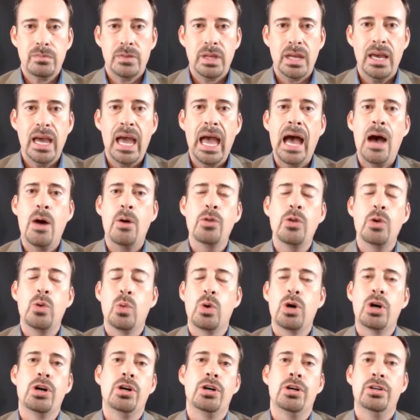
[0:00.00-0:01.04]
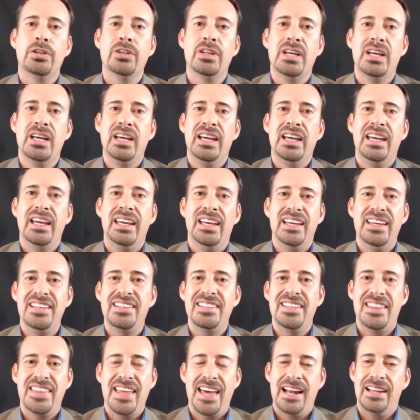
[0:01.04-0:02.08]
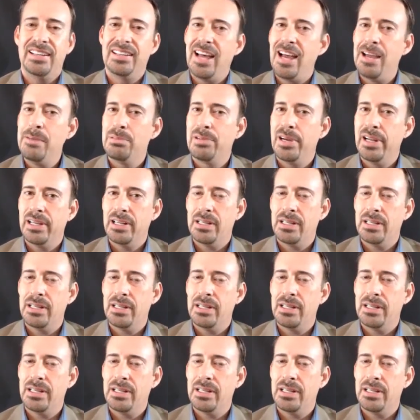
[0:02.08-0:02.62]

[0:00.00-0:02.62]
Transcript: How in the world is it that a library